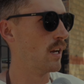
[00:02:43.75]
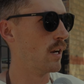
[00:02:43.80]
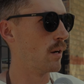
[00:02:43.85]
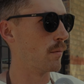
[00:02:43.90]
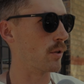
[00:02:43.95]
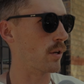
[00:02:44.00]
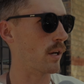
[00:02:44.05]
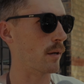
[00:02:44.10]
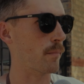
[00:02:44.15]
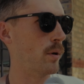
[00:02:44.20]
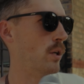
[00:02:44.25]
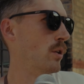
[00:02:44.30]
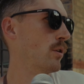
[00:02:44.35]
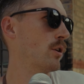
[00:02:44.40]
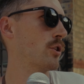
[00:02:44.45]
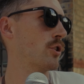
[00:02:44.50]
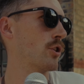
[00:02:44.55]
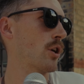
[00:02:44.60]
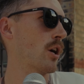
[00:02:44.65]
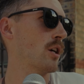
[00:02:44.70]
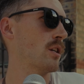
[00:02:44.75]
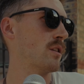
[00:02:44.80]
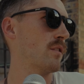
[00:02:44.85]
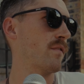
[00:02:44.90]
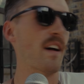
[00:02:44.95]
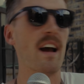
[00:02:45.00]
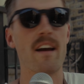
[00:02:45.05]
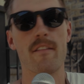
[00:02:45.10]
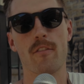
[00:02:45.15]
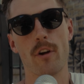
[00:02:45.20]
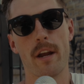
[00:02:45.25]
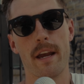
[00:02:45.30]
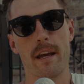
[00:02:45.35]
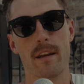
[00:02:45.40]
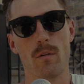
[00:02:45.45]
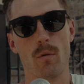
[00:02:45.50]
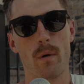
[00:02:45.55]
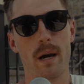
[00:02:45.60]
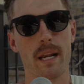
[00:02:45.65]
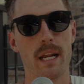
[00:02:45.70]
They're like, but you could charge five
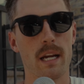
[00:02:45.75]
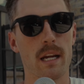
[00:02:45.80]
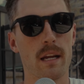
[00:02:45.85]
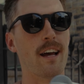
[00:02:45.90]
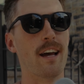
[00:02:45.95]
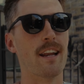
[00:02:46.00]
grand a wedding.